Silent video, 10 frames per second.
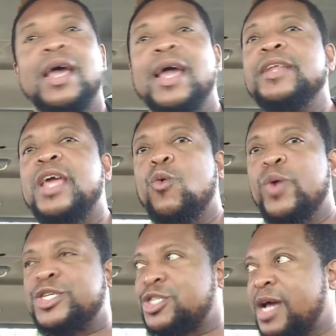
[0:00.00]
and they
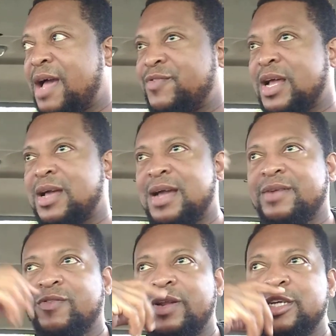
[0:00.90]
wish to have that kind
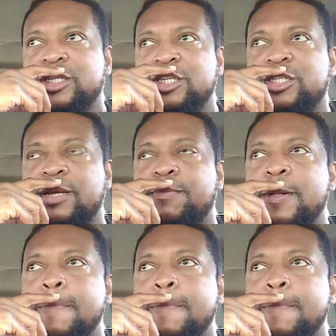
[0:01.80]
of relationship